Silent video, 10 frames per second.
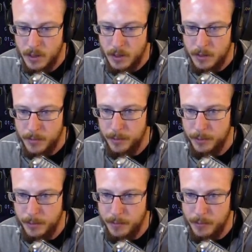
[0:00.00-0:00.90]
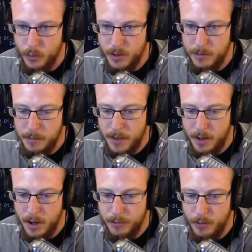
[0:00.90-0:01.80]
Probably would have been
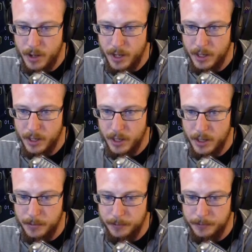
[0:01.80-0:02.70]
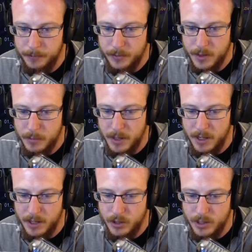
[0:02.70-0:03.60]
better off running
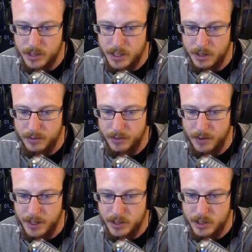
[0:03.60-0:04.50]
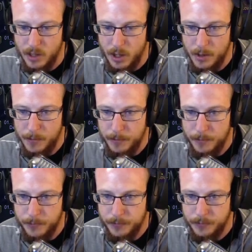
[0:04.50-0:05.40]
Benediction instead of Divine Star.
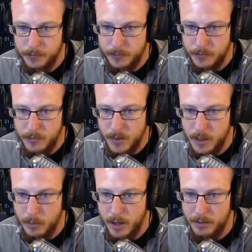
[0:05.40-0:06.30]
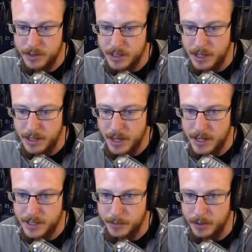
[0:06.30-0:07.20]
Right after this guy
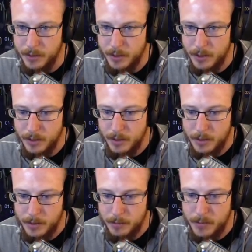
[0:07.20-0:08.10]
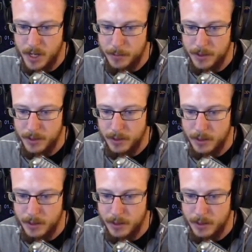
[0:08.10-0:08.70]
dies, I'm gonna pop it.